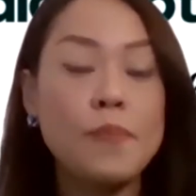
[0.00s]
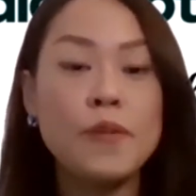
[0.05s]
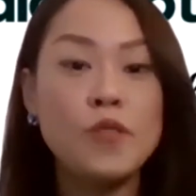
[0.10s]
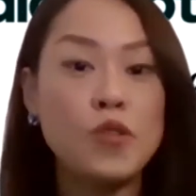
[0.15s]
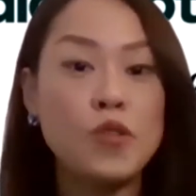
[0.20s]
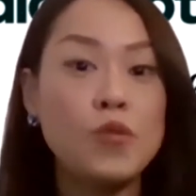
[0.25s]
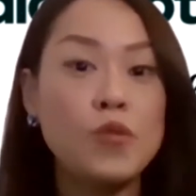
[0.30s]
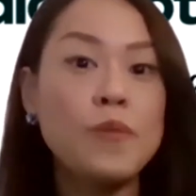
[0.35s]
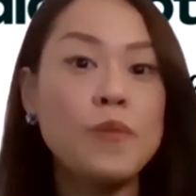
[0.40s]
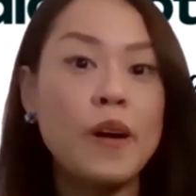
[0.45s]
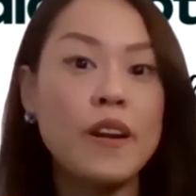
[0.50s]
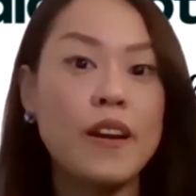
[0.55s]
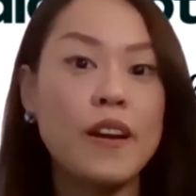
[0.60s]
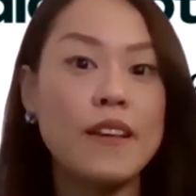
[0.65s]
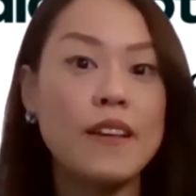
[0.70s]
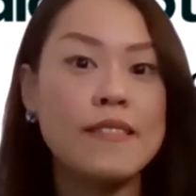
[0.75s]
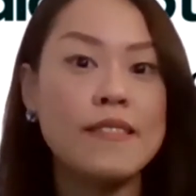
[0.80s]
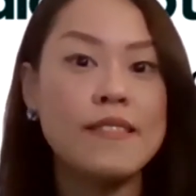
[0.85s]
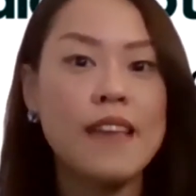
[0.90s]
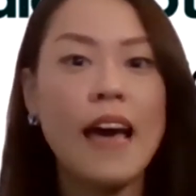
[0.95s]
knew about
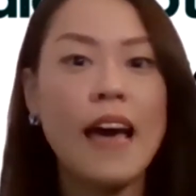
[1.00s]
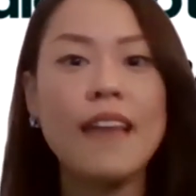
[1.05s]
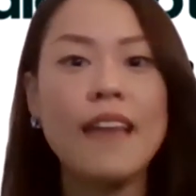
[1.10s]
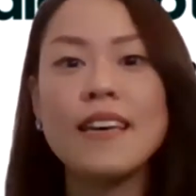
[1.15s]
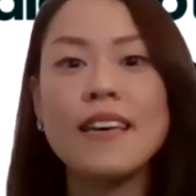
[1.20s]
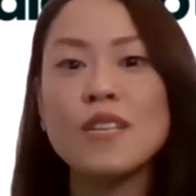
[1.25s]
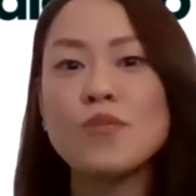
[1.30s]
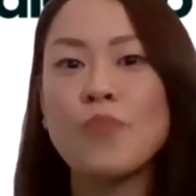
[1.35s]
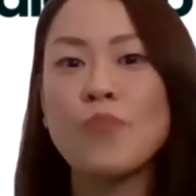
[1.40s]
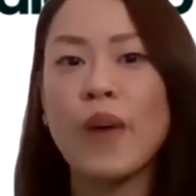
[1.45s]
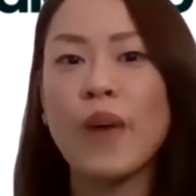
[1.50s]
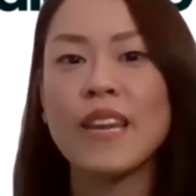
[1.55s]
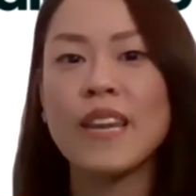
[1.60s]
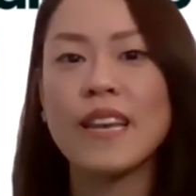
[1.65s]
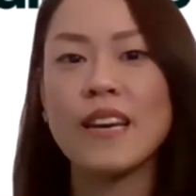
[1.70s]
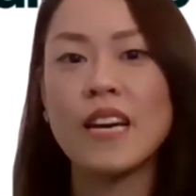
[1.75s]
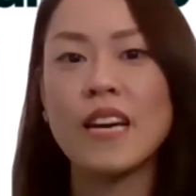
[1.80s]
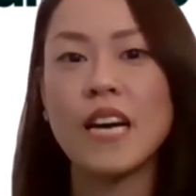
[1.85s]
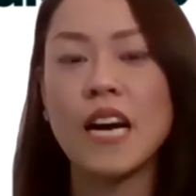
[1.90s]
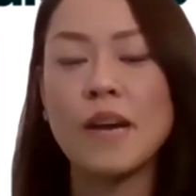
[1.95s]
us. And that's when
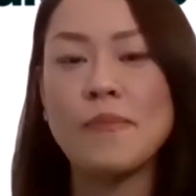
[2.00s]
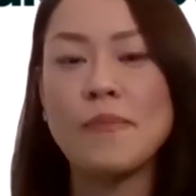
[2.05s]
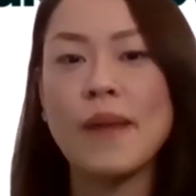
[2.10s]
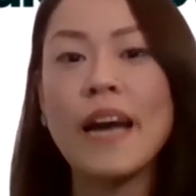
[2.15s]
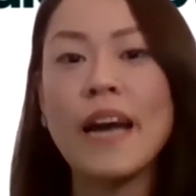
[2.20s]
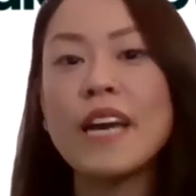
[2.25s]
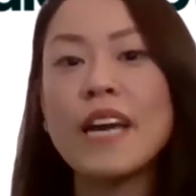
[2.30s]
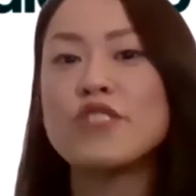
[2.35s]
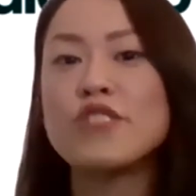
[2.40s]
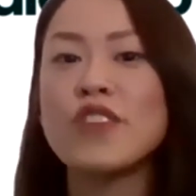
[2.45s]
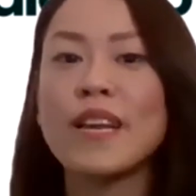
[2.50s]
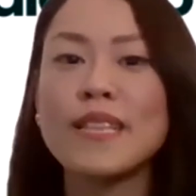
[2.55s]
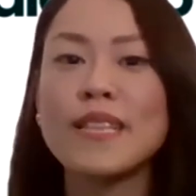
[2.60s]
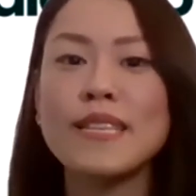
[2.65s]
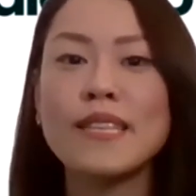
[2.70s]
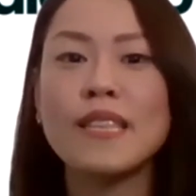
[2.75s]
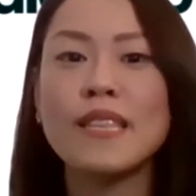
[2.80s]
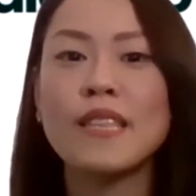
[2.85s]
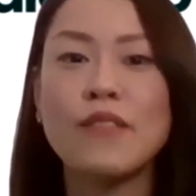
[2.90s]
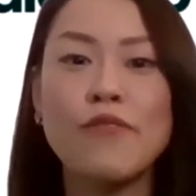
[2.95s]
I
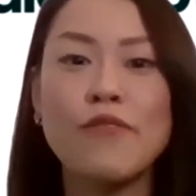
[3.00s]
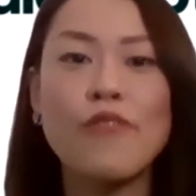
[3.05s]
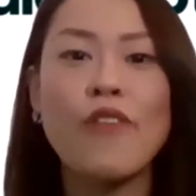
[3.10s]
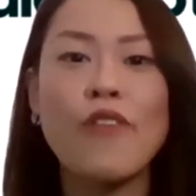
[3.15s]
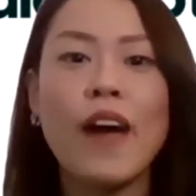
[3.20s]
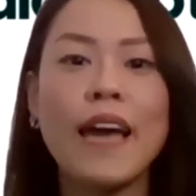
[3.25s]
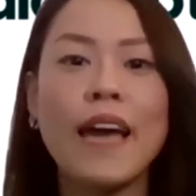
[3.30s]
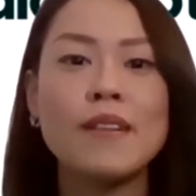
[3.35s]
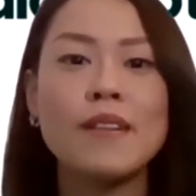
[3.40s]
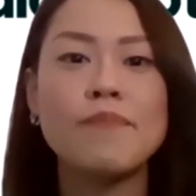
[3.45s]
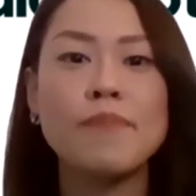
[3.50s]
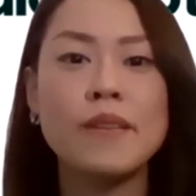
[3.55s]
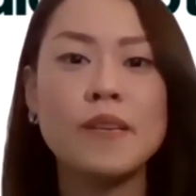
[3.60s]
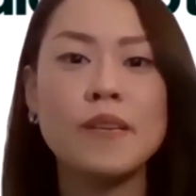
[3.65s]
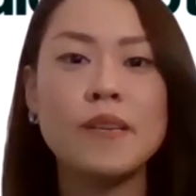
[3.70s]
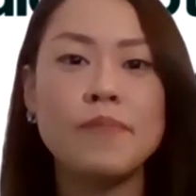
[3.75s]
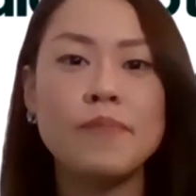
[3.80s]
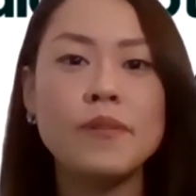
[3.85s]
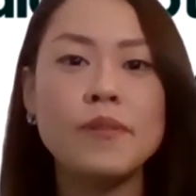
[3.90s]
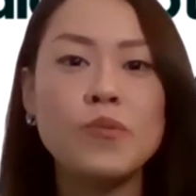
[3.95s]
attracted the right
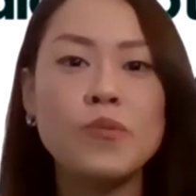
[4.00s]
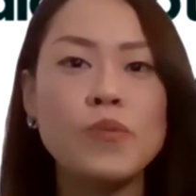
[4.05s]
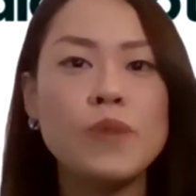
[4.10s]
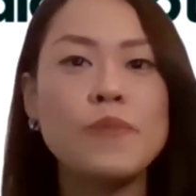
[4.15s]
people.